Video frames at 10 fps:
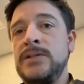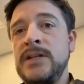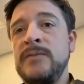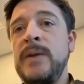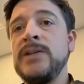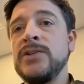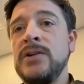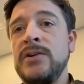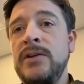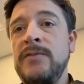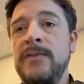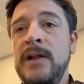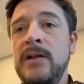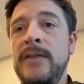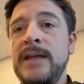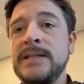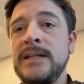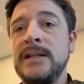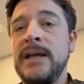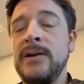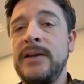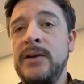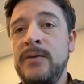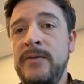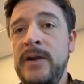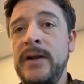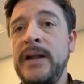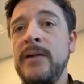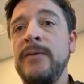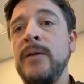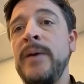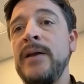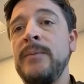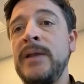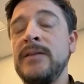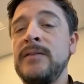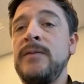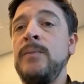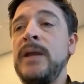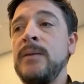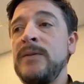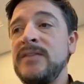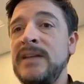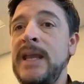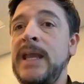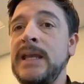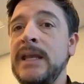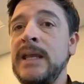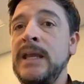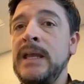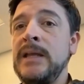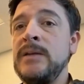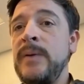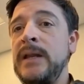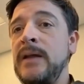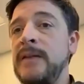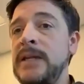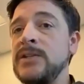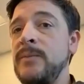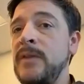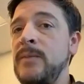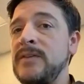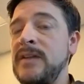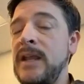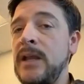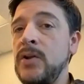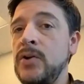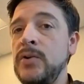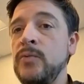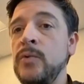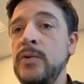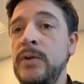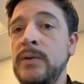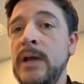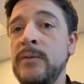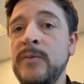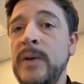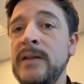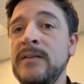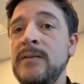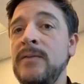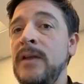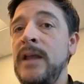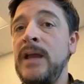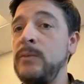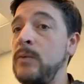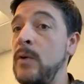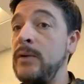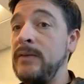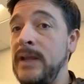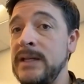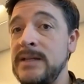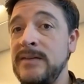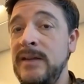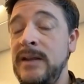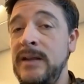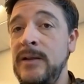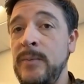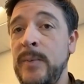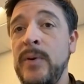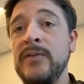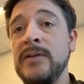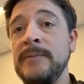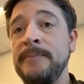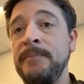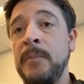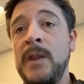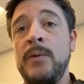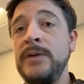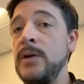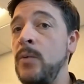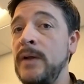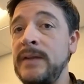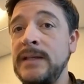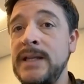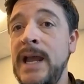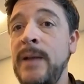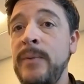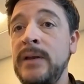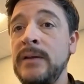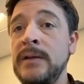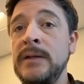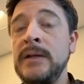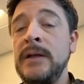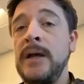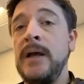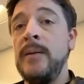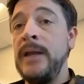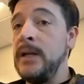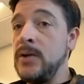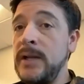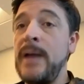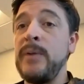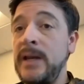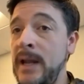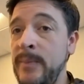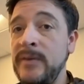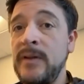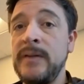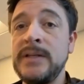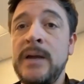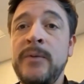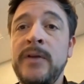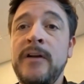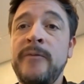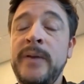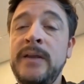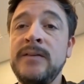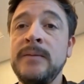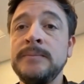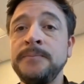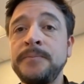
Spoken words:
Just make sure you follow that to the letter and you're very careful about it, because if you make a mistake, depending on the nature of the mistake, it could rule you non-responsive and we won't even get to see your proposal. We don't want that to happen. And it could happen. It happens all the time with RFPs.